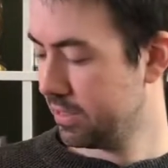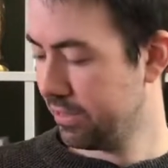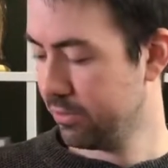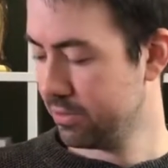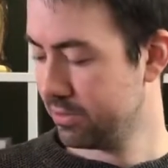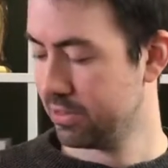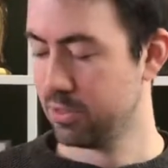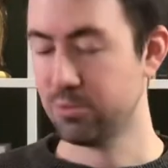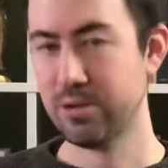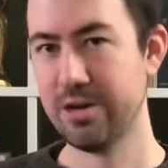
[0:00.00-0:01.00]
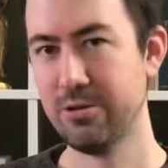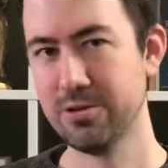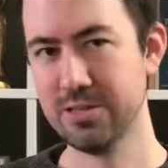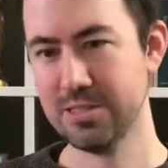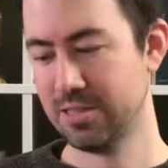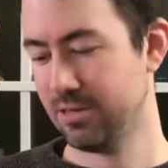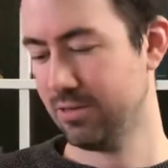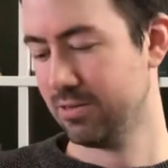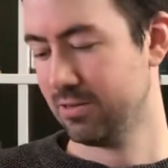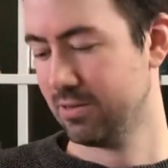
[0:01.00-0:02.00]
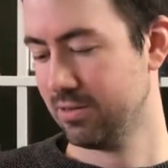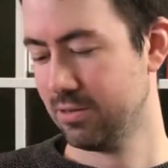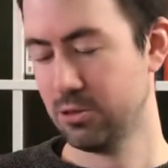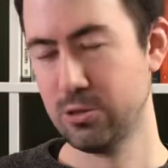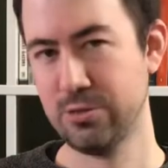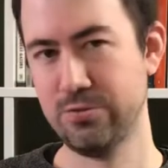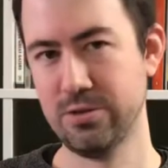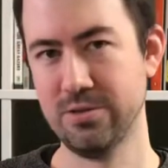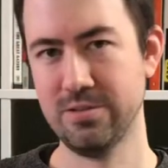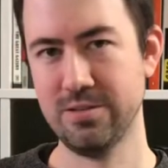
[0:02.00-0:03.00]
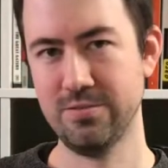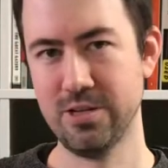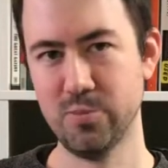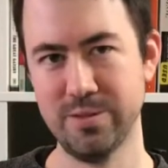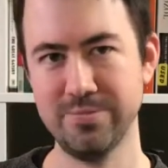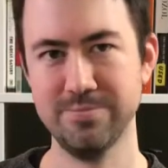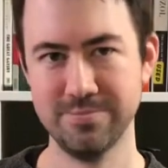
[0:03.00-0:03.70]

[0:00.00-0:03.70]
Yeah, they're brown because they're good for the environment.